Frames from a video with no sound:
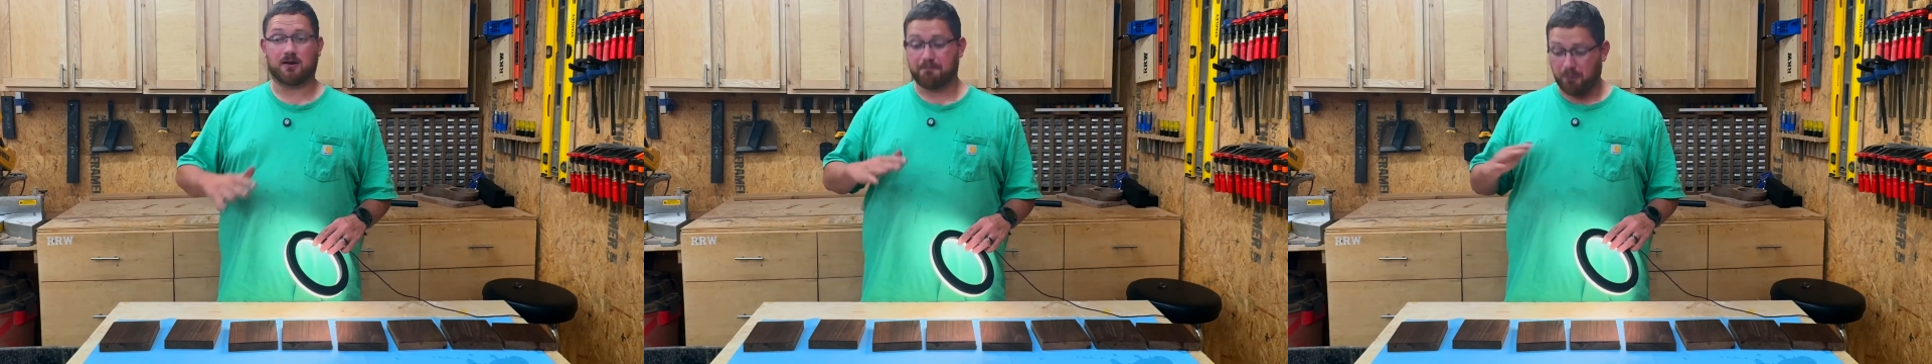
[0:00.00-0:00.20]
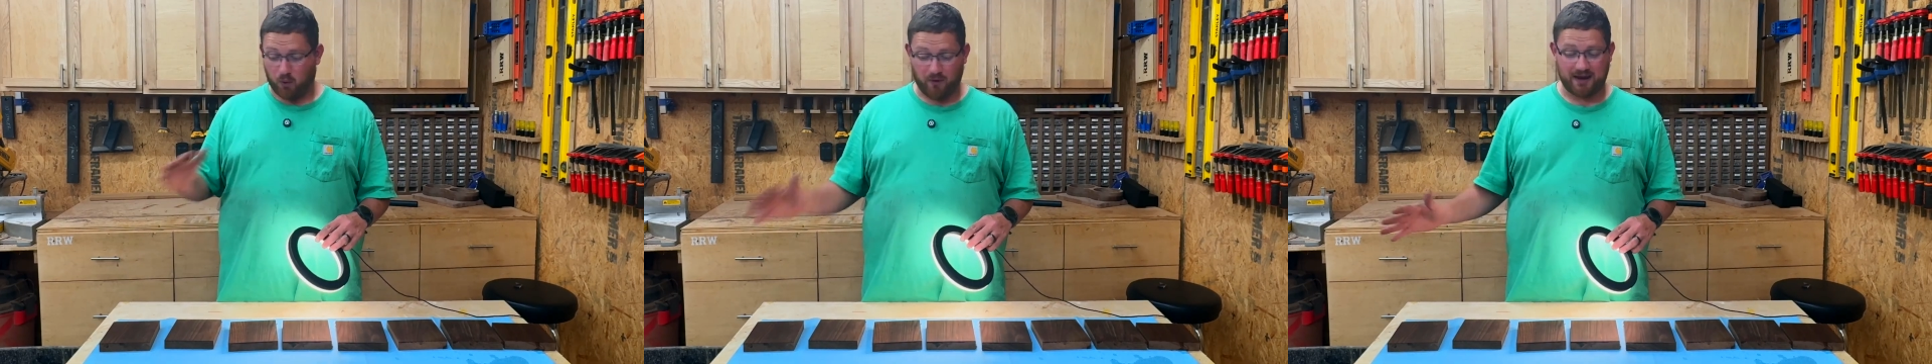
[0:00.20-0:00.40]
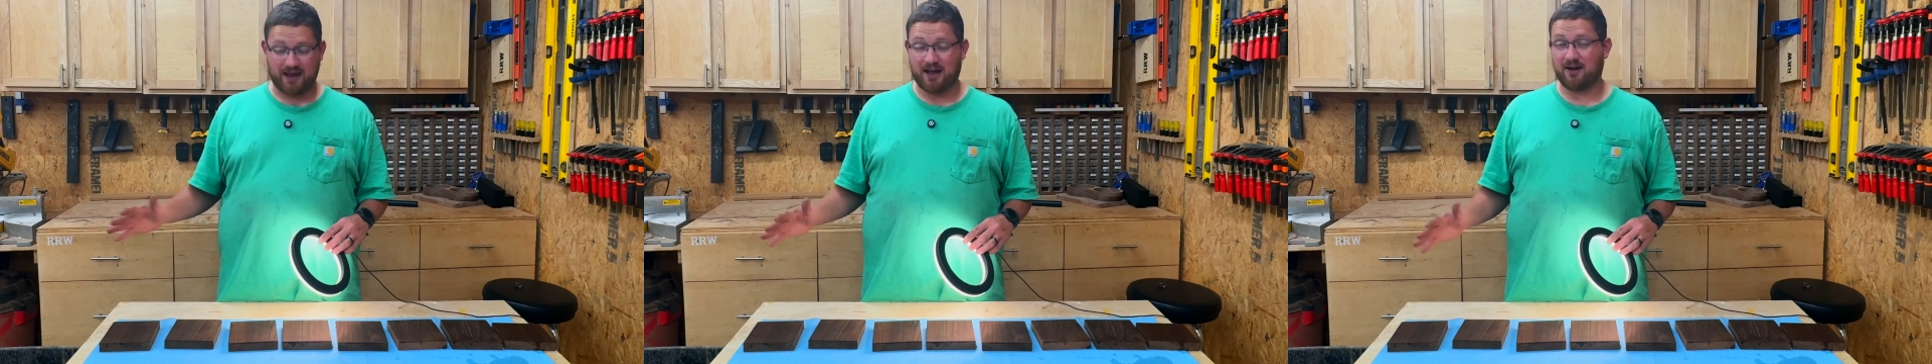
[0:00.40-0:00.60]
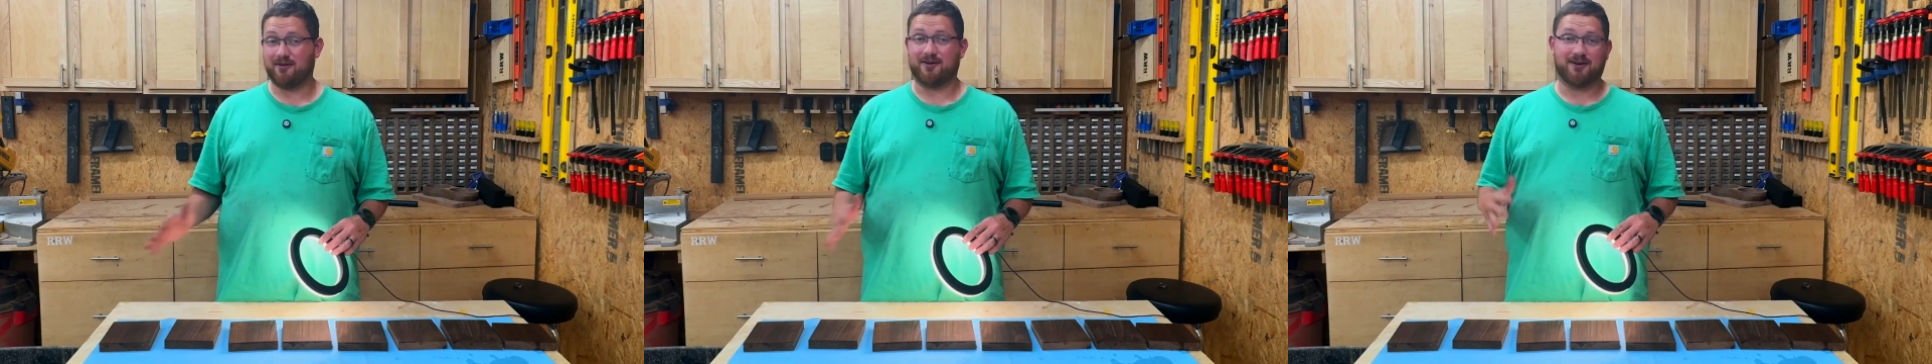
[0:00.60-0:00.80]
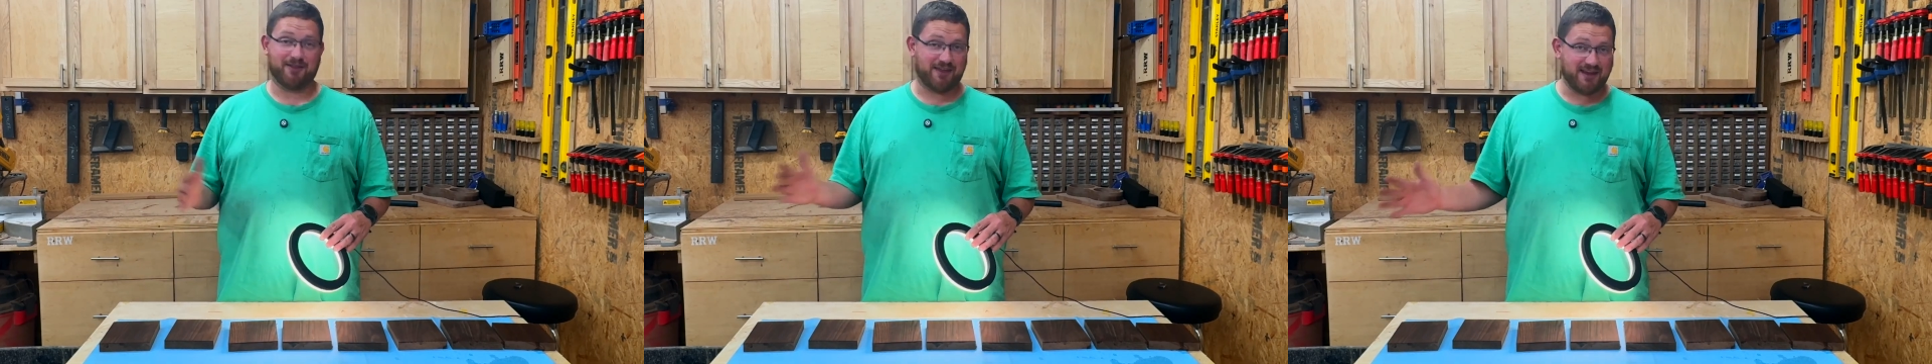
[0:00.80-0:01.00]
to point out
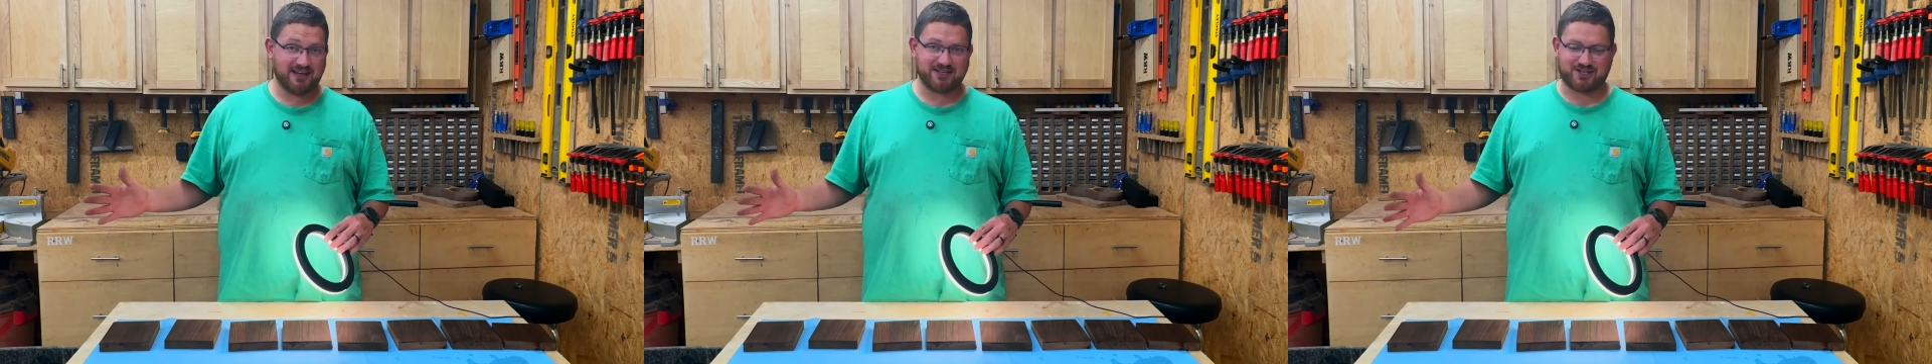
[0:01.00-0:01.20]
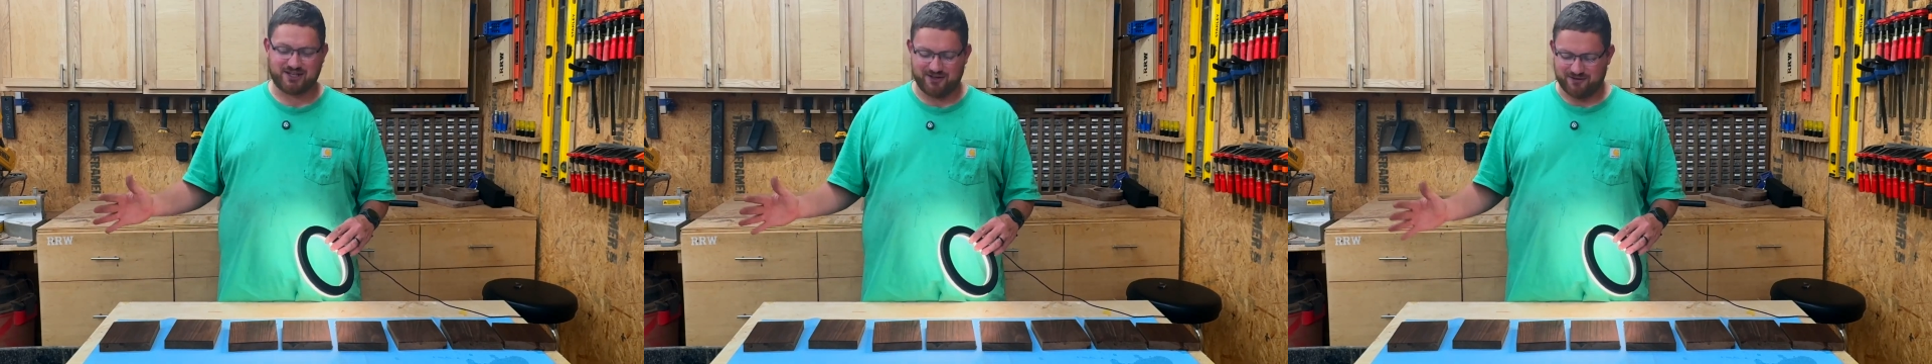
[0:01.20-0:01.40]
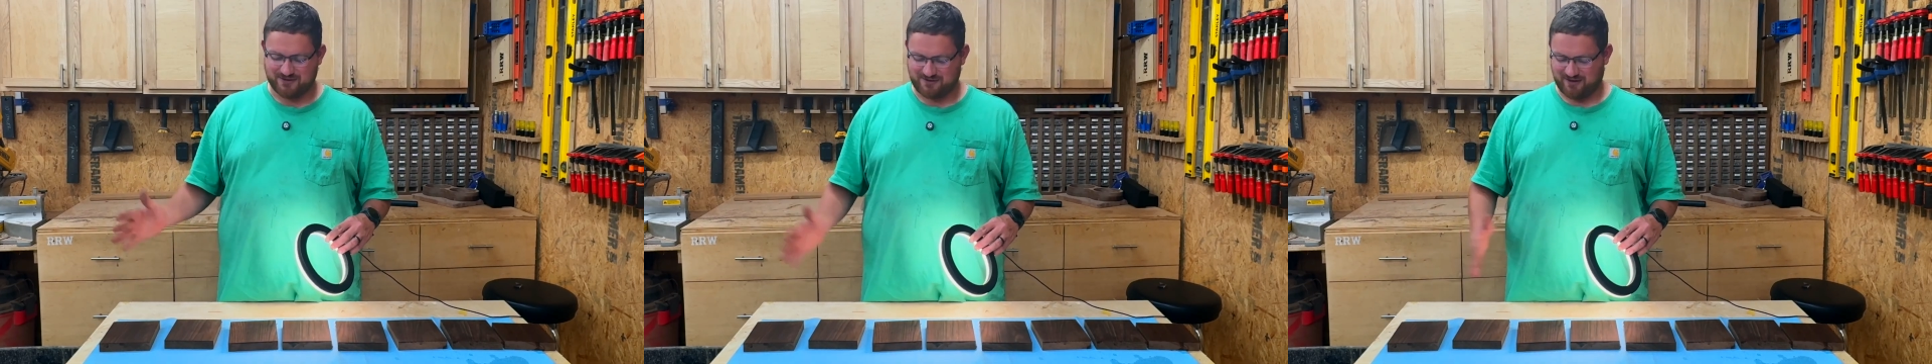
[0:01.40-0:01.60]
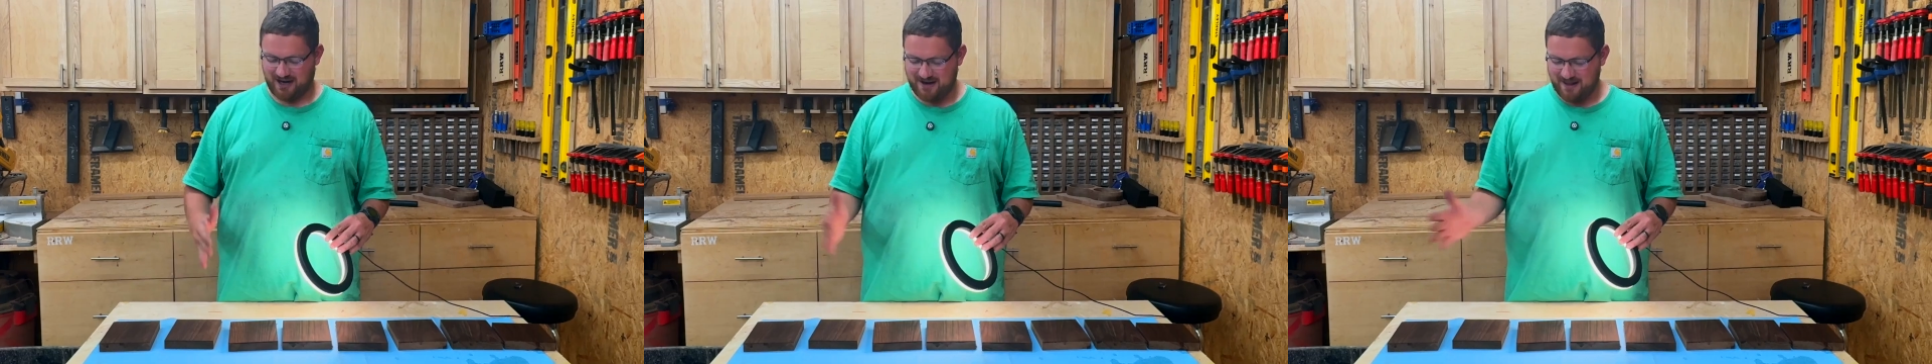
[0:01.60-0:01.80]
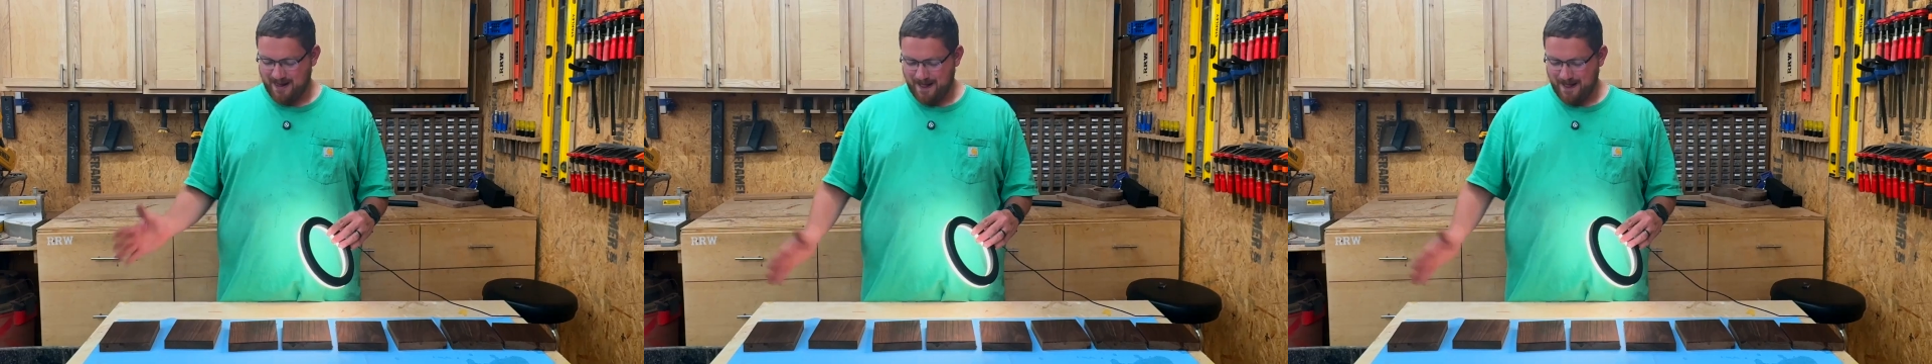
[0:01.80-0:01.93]
all the issues, right?